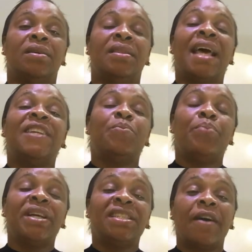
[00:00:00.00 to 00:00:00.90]
There are
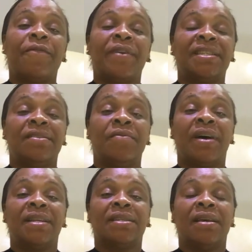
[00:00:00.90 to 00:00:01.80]
special
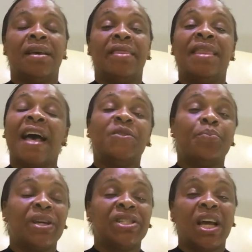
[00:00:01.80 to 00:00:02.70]
festivals. There are
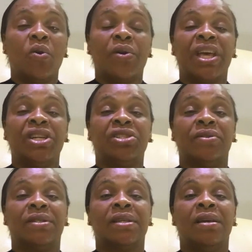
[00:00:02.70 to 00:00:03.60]
special
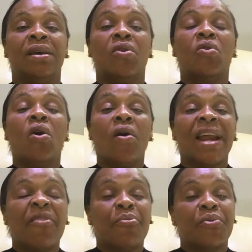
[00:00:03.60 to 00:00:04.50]
locations God
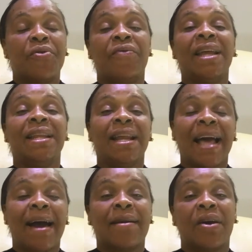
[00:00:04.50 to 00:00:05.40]
have provided
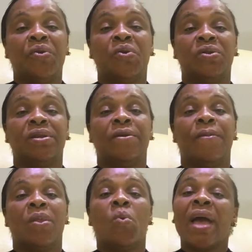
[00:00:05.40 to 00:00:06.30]
around us.
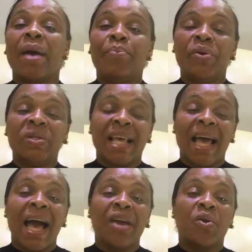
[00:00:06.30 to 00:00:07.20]
We are busy
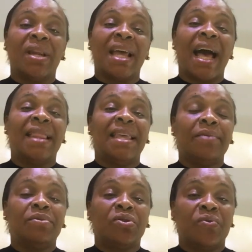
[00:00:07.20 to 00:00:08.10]
arguing, are
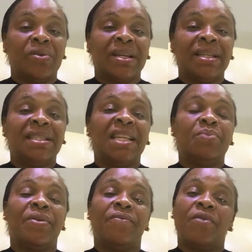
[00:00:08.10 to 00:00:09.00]
there Christians
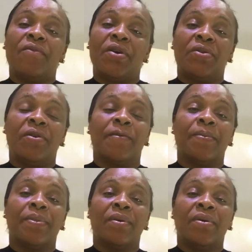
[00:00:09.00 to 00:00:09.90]
be involved or not?
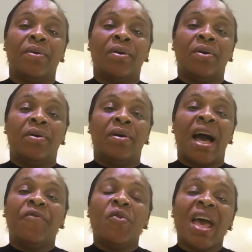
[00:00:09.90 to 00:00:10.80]

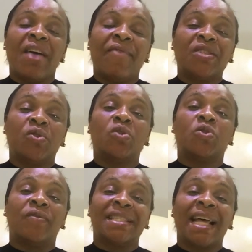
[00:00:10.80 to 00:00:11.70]
Have you ever thought
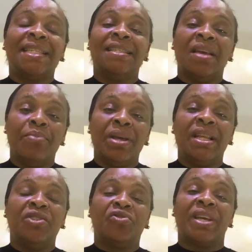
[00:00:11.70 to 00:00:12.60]
of starting a
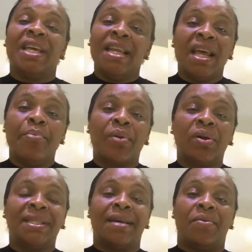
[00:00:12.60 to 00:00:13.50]
ministry in a
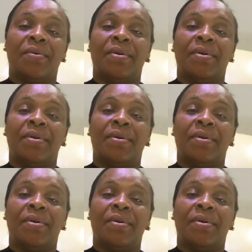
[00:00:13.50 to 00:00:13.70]
brothel?